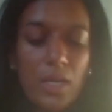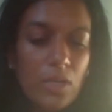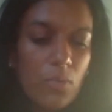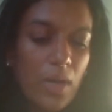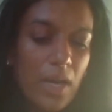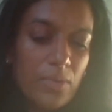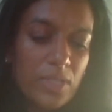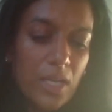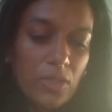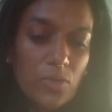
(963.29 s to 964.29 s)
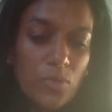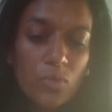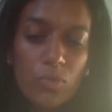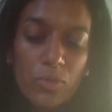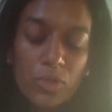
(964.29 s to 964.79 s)
when I was diagnosed
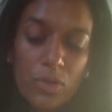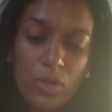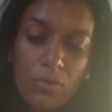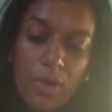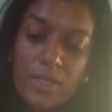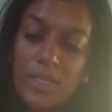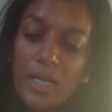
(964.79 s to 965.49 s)
with rheumatoid arthritis,